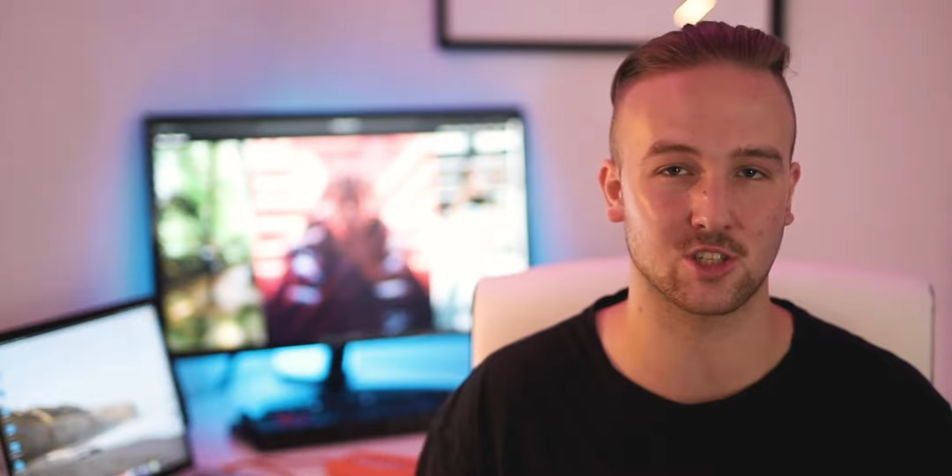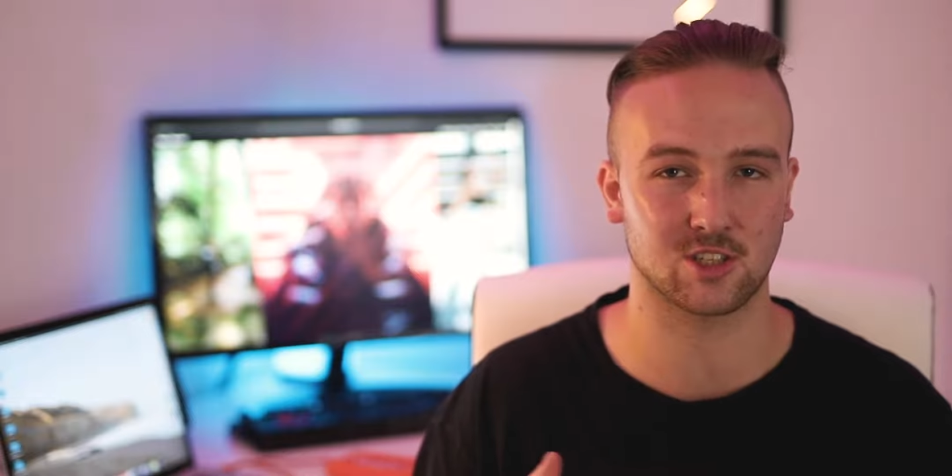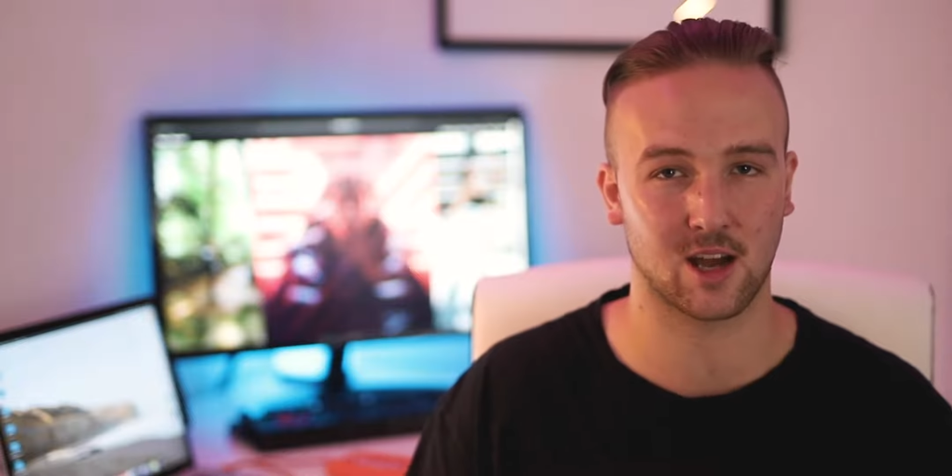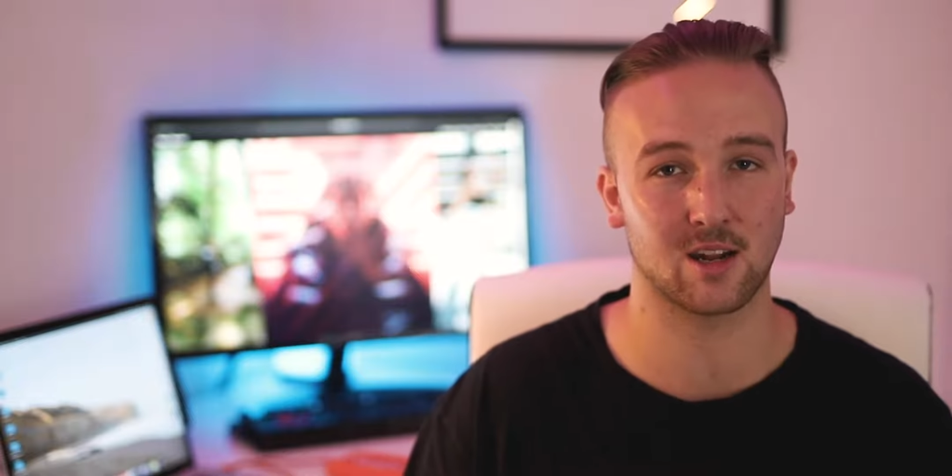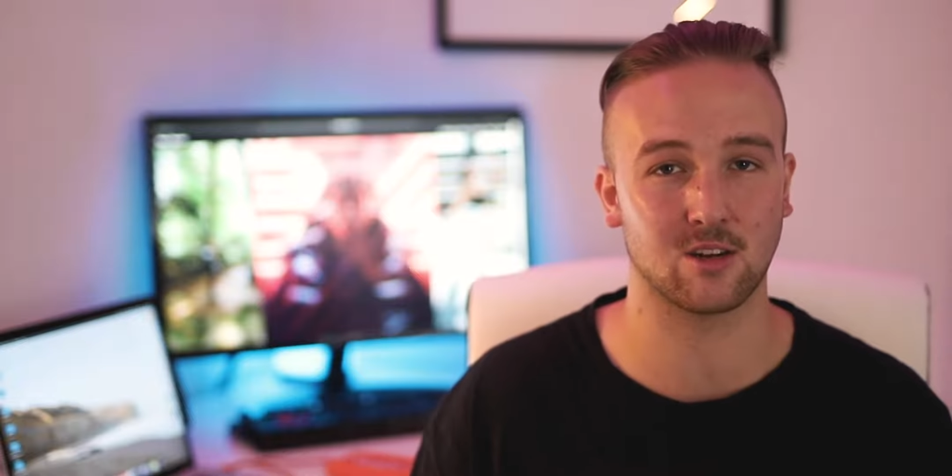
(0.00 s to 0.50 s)
are
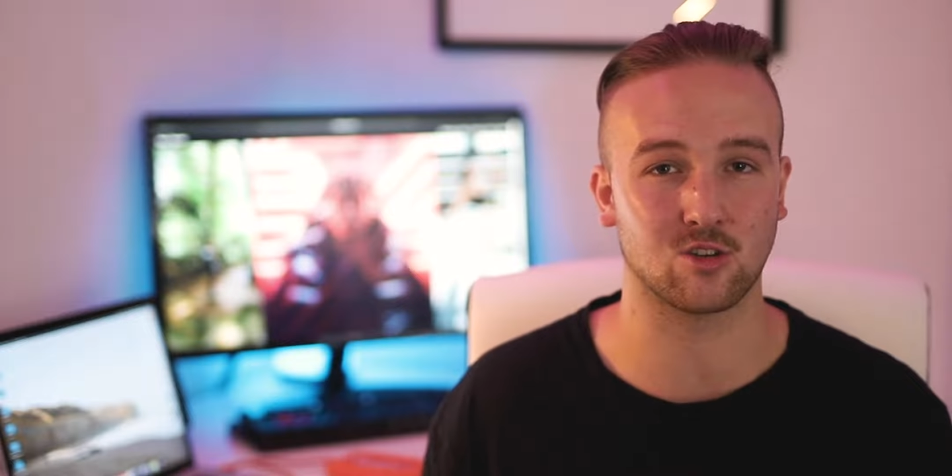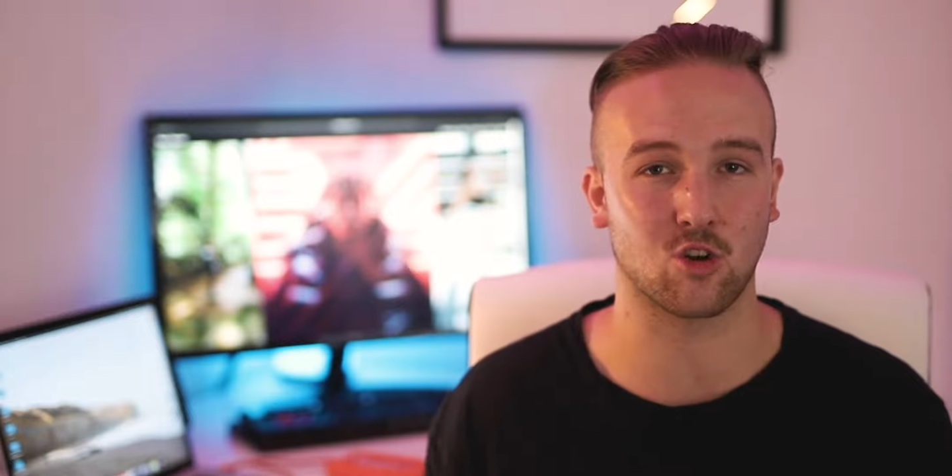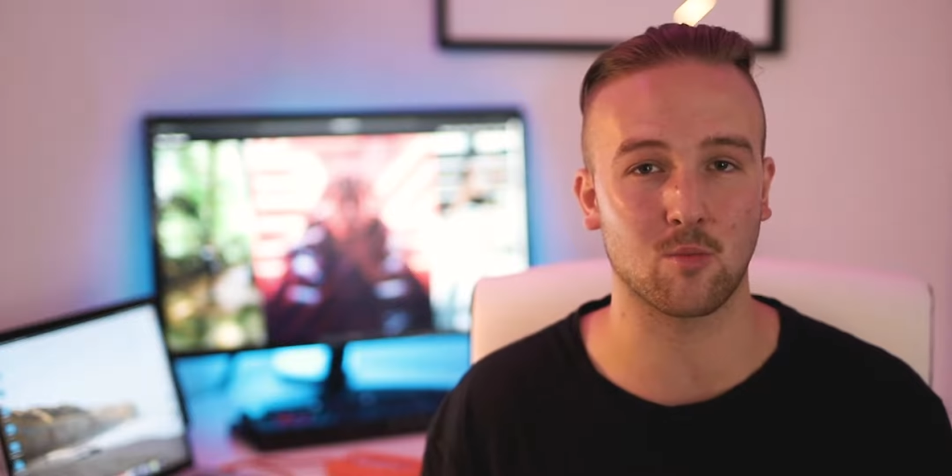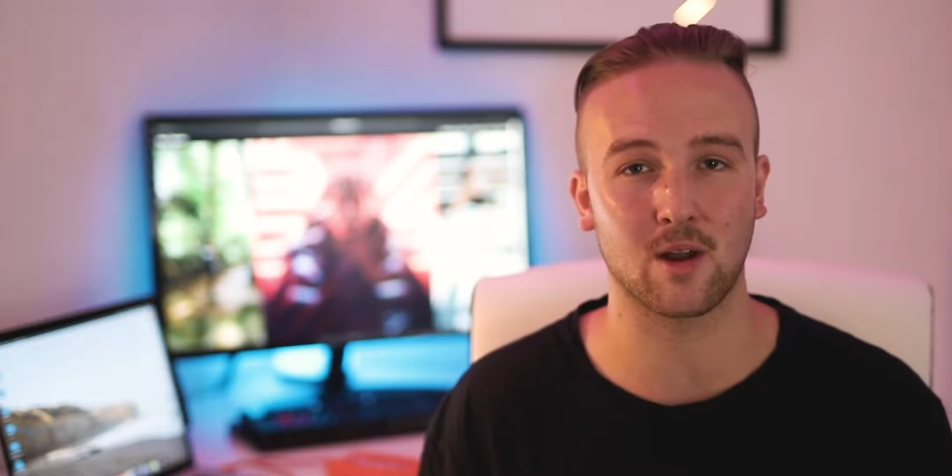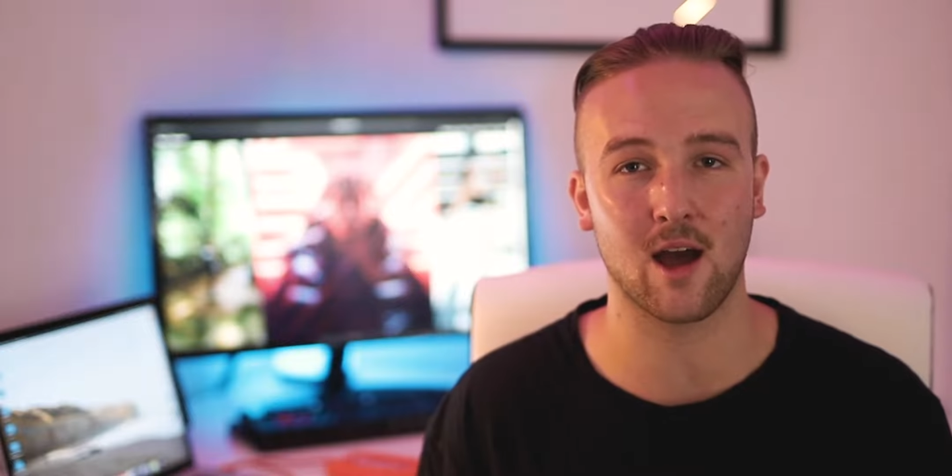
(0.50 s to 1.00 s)
starting to
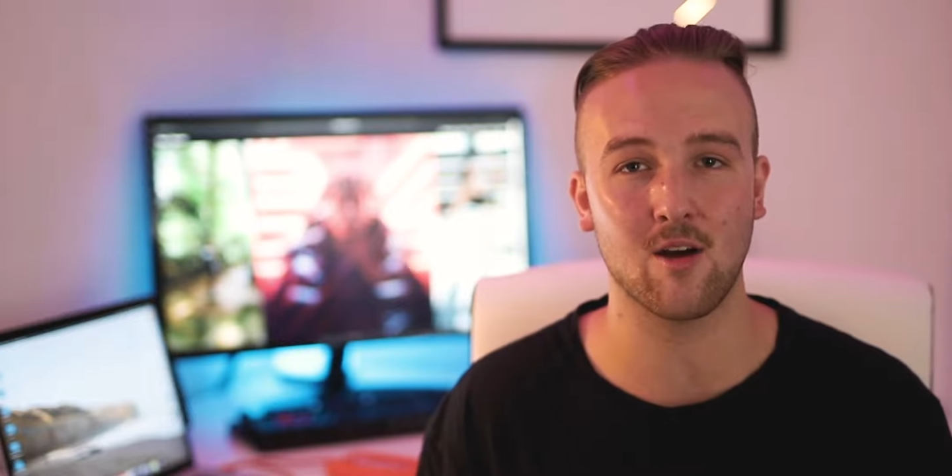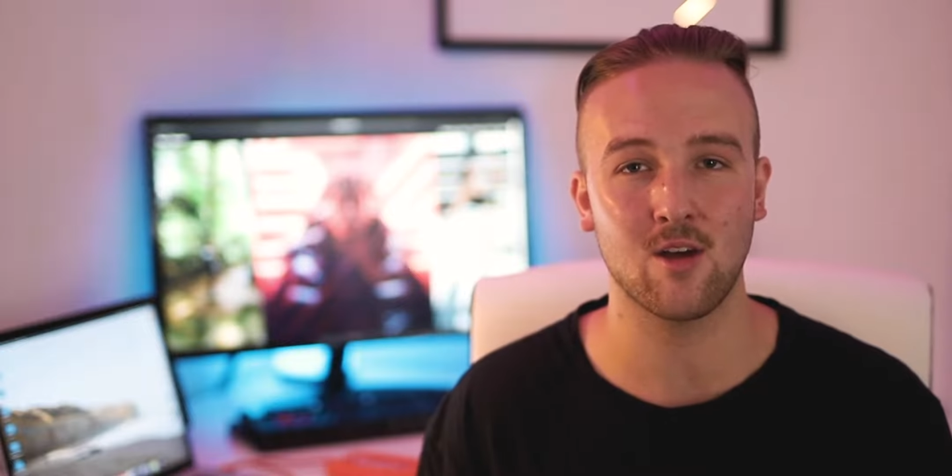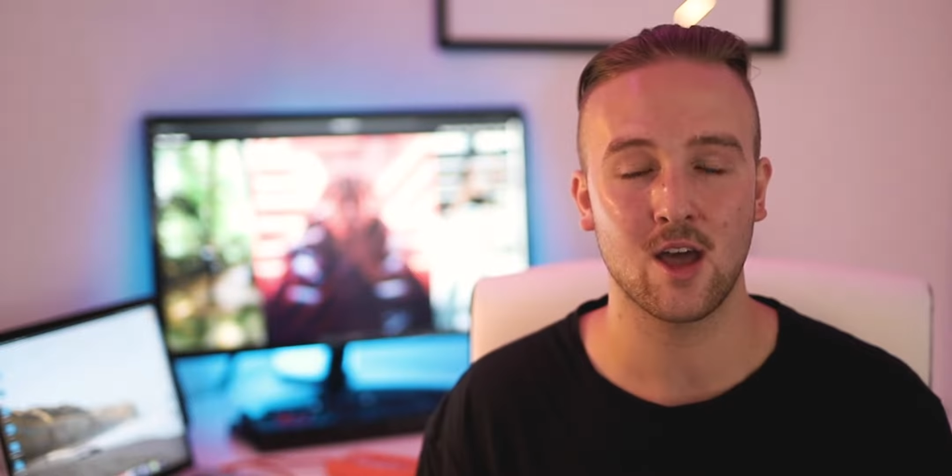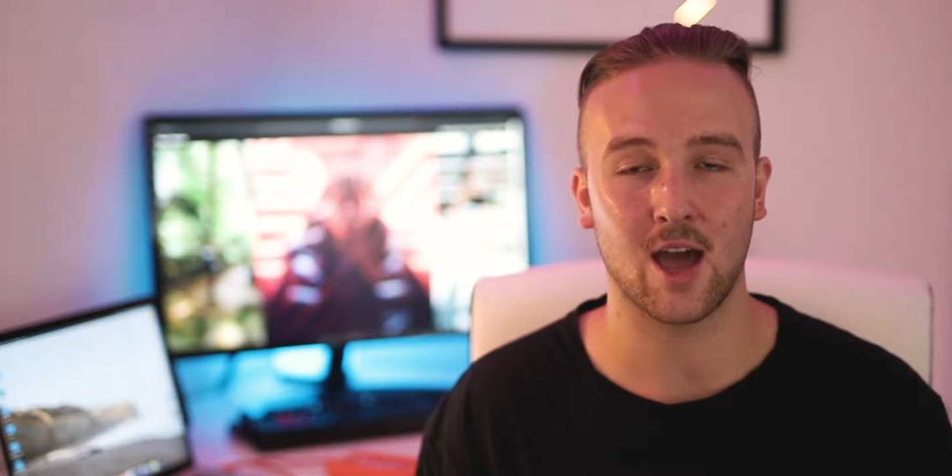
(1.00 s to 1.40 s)
drop now